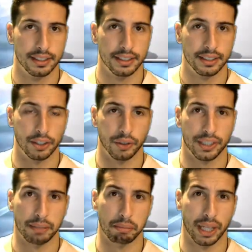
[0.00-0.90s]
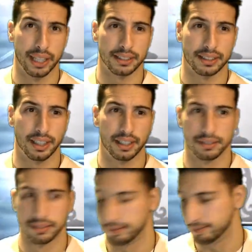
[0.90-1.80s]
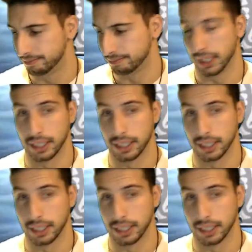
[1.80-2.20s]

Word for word: you know, can bless me